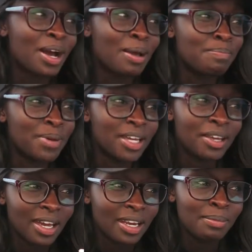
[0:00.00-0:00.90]
I bet
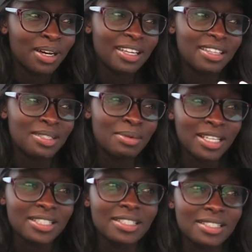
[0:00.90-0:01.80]
you any money this
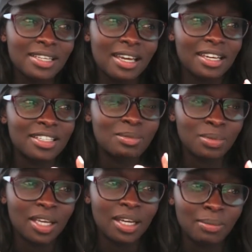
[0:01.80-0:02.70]
man's gonna say
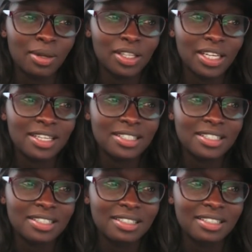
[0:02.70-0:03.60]
spaghetti
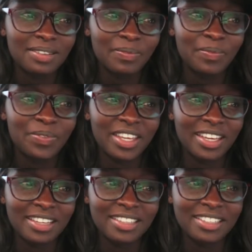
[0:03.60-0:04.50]
bolognese.
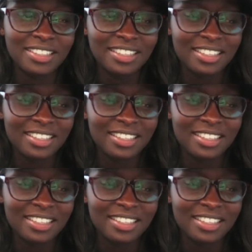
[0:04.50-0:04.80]
Yeah.